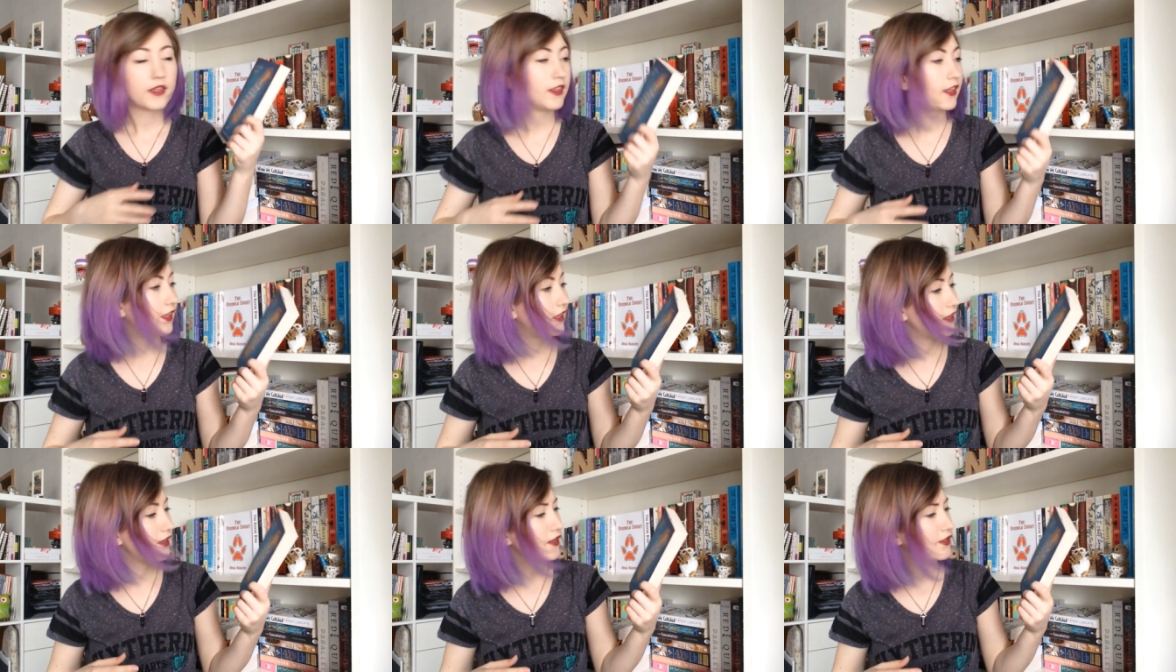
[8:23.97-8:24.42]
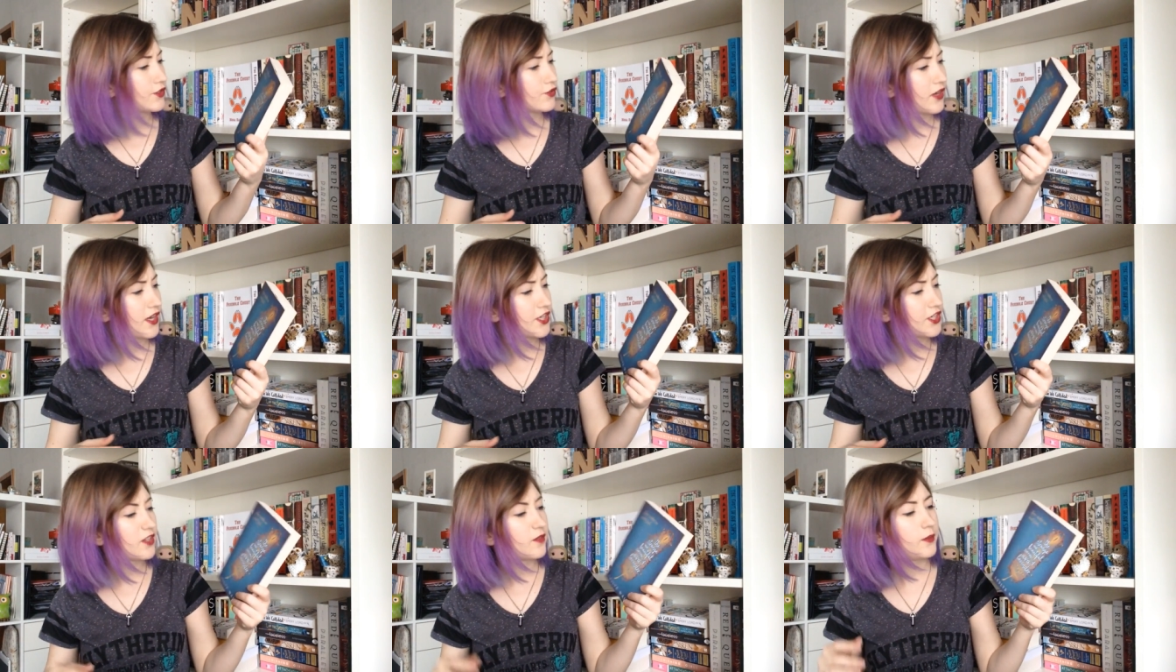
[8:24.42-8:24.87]
The
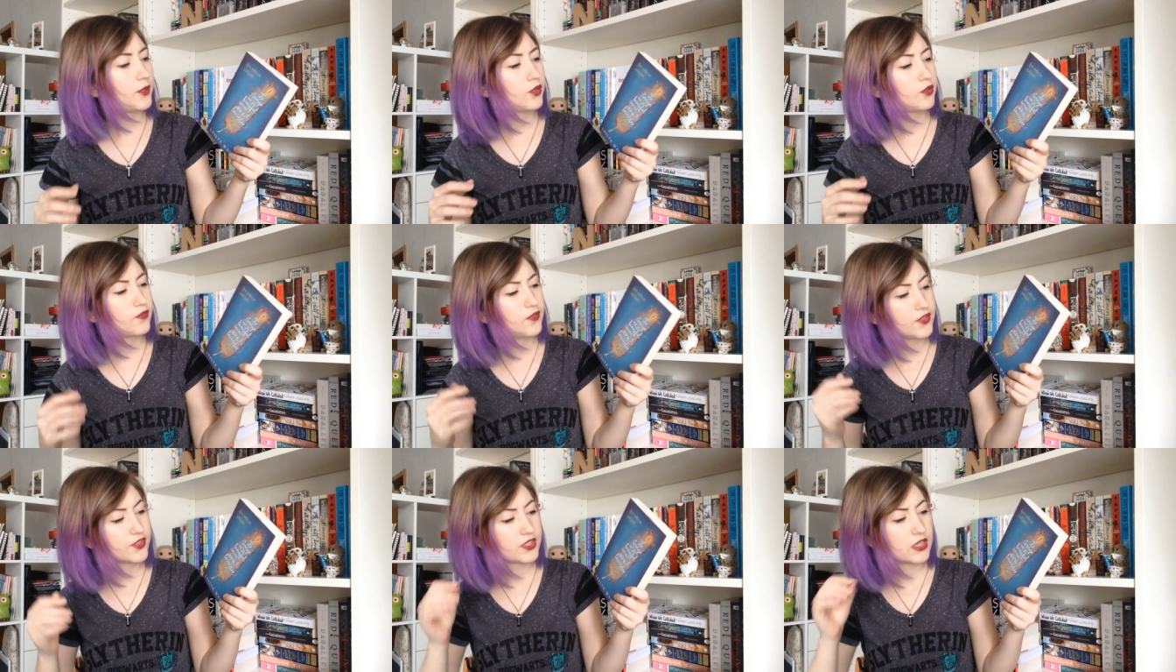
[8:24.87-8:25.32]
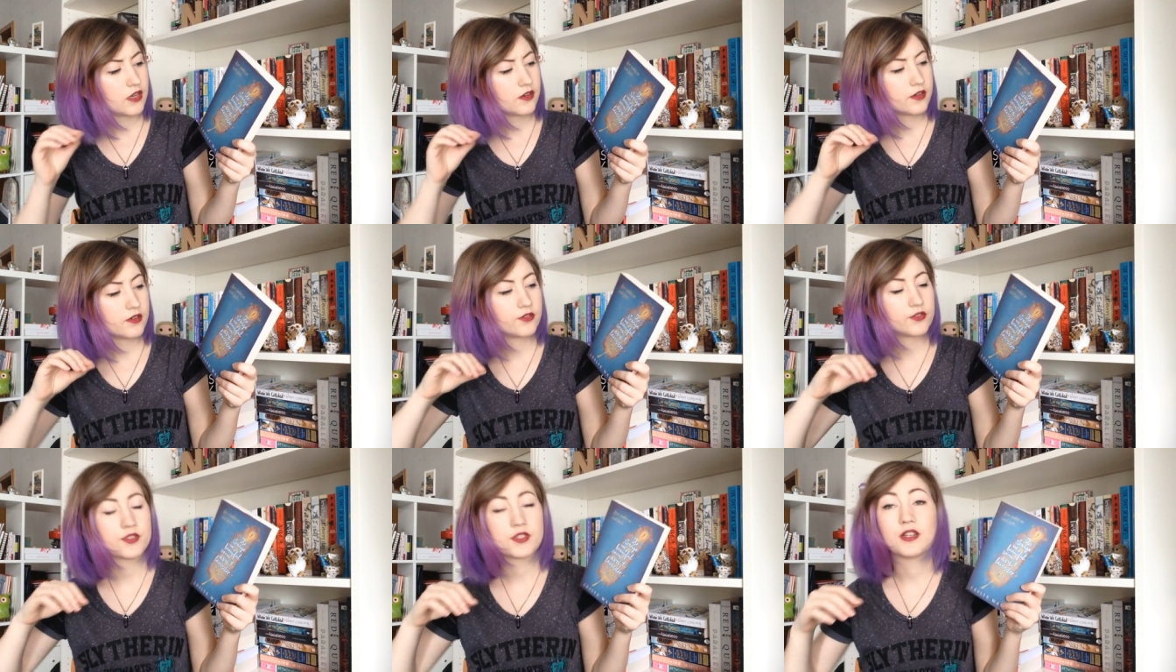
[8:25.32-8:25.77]
Strange and Beautiful
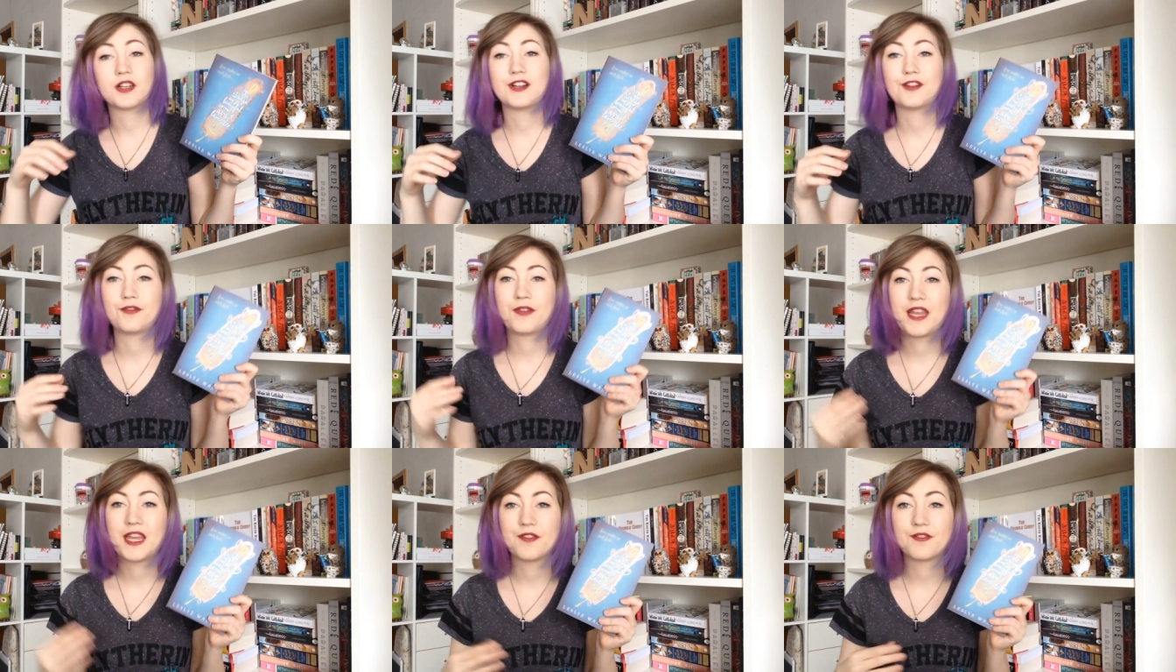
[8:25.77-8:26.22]
Sorrows of